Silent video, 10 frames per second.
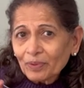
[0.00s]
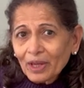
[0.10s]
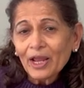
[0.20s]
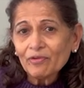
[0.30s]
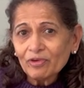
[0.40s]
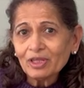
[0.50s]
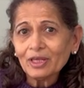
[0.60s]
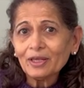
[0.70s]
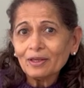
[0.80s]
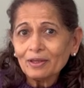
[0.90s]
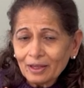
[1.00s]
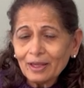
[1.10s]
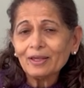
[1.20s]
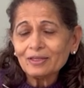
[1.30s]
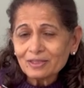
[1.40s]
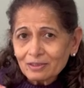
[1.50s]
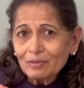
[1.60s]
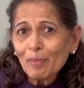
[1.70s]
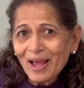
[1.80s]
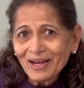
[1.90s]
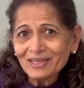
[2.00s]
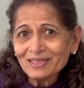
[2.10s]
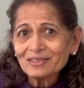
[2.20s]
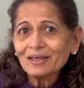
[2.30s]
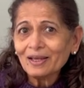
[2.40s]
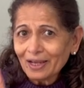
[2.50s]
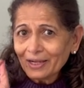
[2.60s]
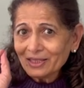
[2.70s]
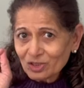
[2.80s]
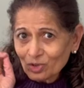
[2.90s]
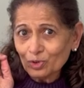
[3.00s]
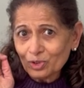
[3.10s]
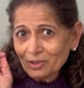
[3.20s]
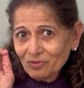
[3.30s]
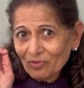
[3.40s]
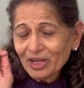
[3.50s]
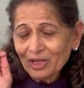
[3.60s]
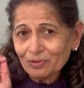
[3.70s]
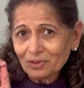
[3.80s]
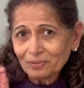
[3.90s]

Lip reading: everything is balanced and is good. Very good.